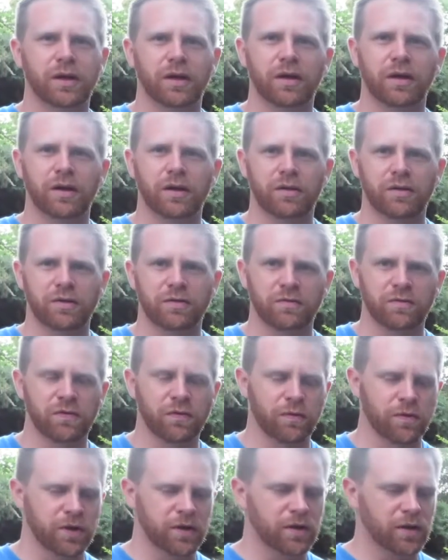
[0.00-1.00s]

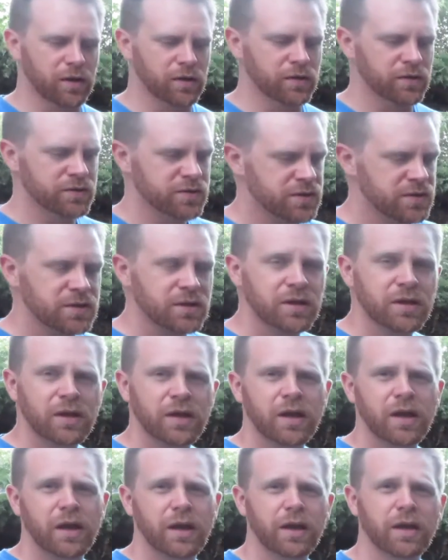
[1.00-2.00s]
$140,
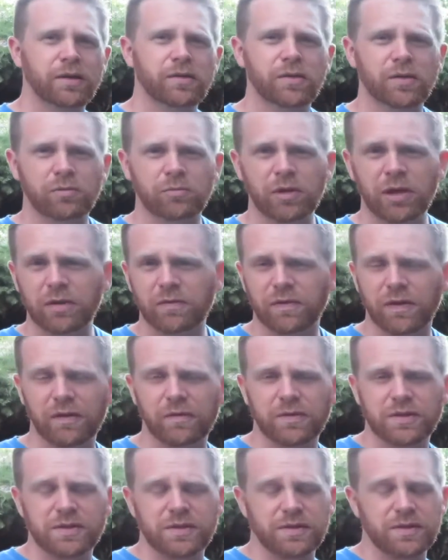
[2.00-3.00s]
and you can make
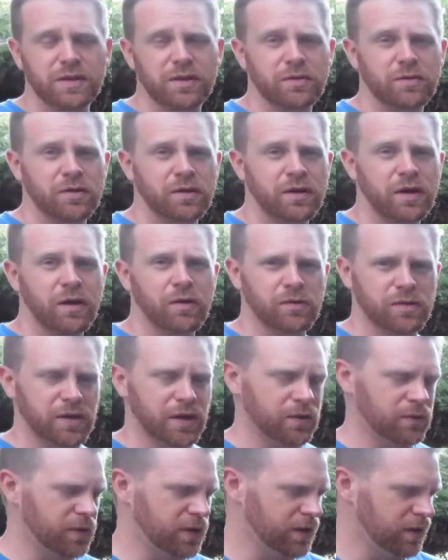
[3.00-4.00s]
$500 or $600 an hour
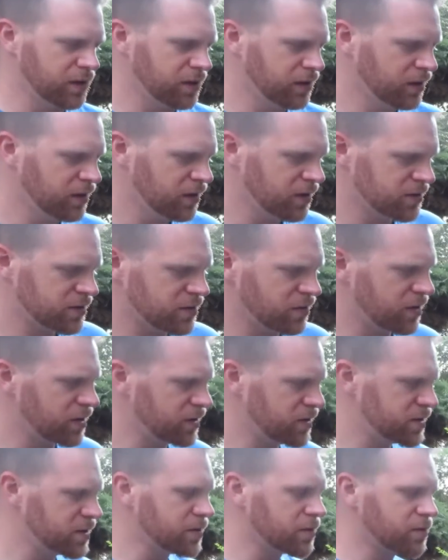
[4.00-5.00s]
that way. So
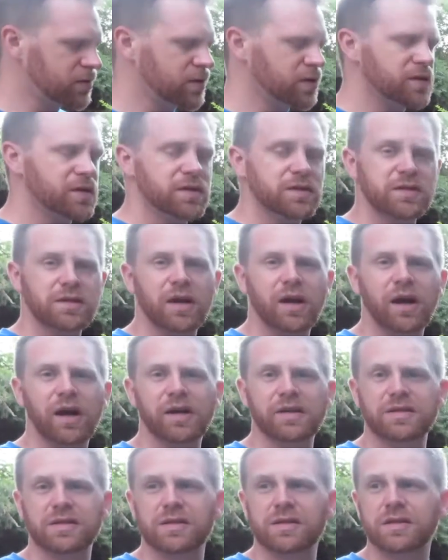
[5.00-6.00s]
considering that this
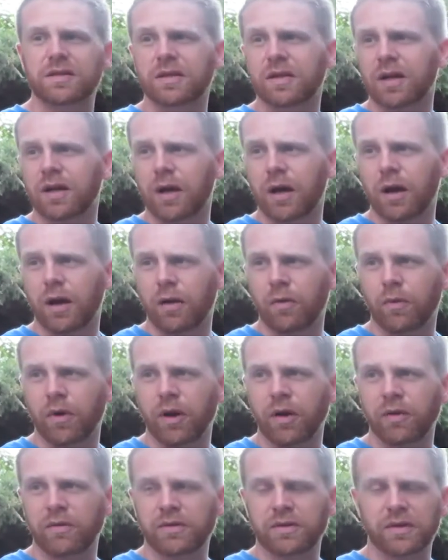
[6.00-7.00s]
costs
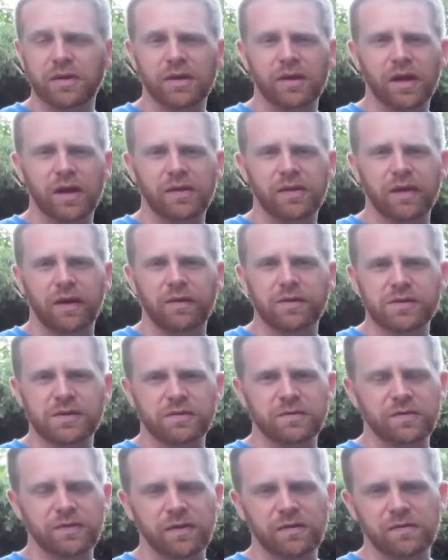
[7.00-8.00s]
around
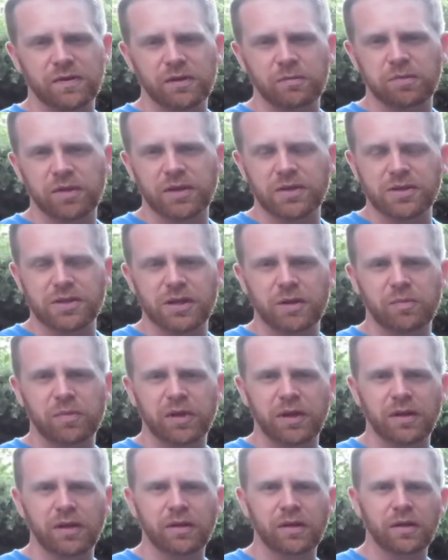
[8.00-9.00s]
$1,050 plus
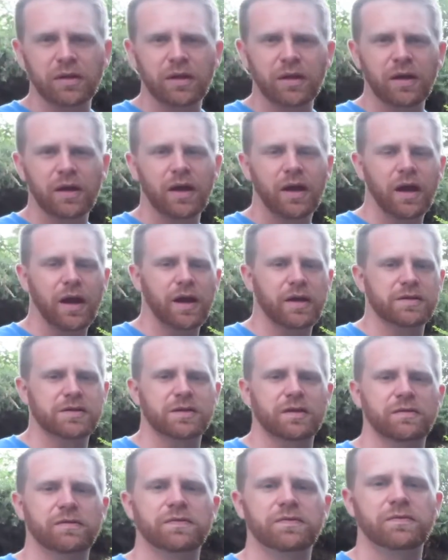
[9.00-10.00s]
shipping as
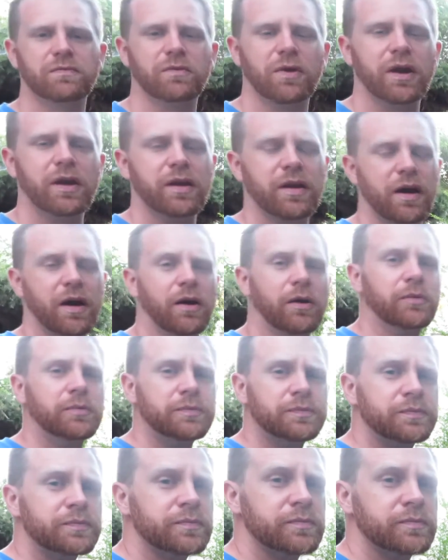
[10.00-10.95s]
of right now,